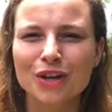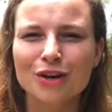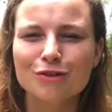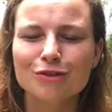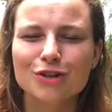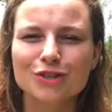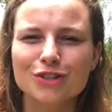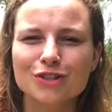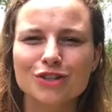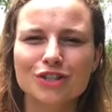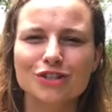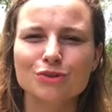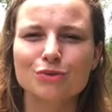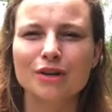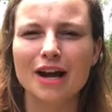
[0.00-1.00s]
versus
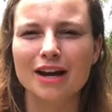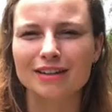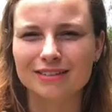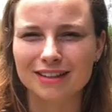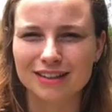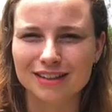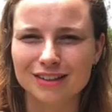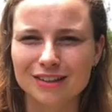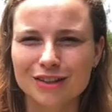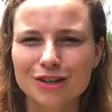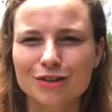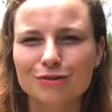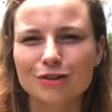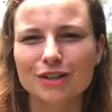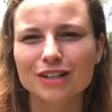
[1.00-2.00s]
just reacting
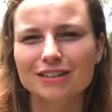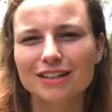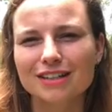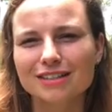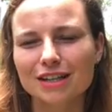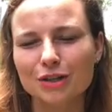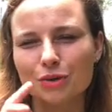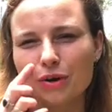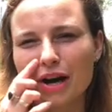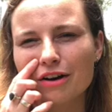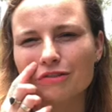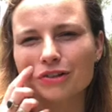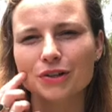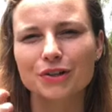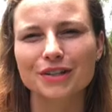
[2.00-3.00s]
for the things that you
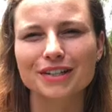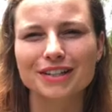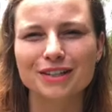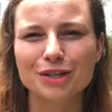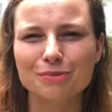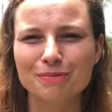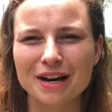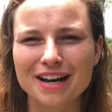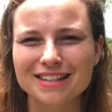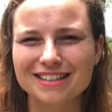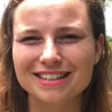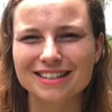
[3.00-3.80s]
have learned in the past,